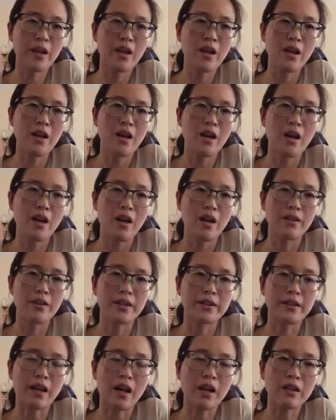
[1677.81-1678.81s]
And the
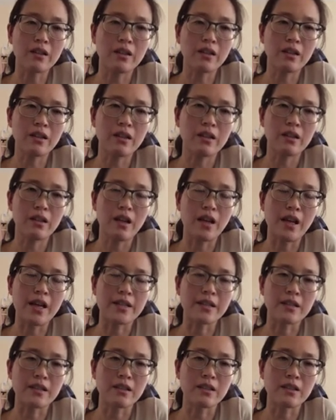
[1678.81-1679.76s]
darker is the